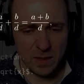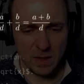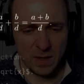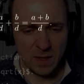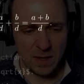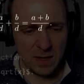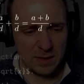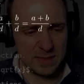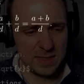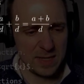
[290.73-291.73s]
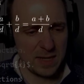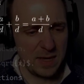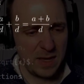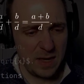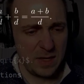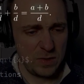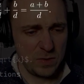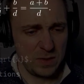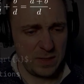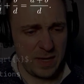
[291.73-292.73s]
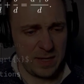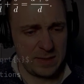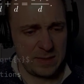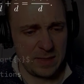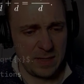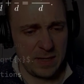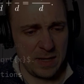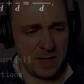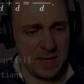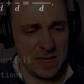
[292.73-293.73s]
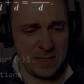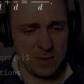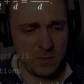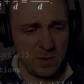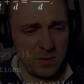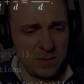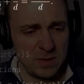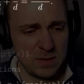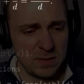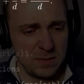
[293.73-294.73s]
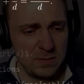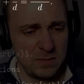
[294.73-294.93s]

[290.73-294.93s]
Uh, let's see, we can get uh, integrals.